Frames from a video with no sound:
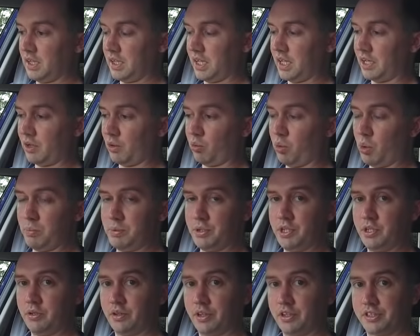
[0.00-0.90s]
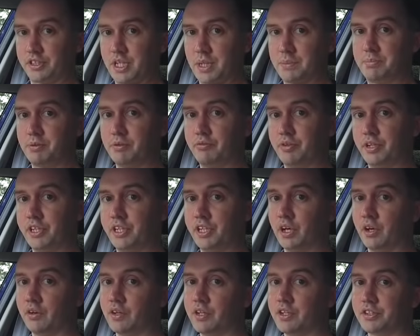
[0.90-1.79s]
Now I will be doing a separate
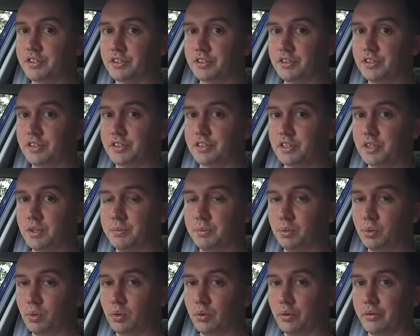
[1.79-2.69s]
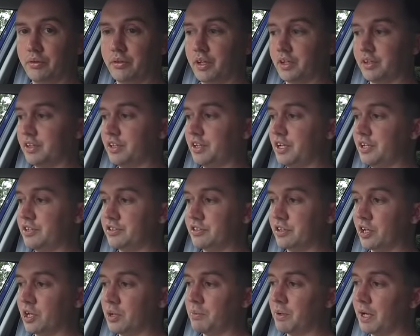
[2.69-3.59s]
video on this because it's an important thing you need
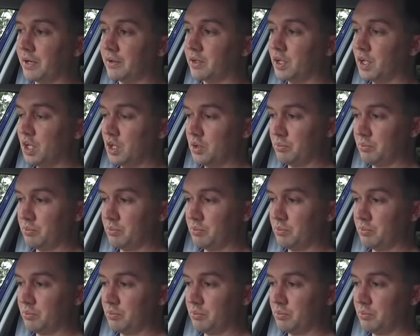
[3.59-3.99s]
to know about,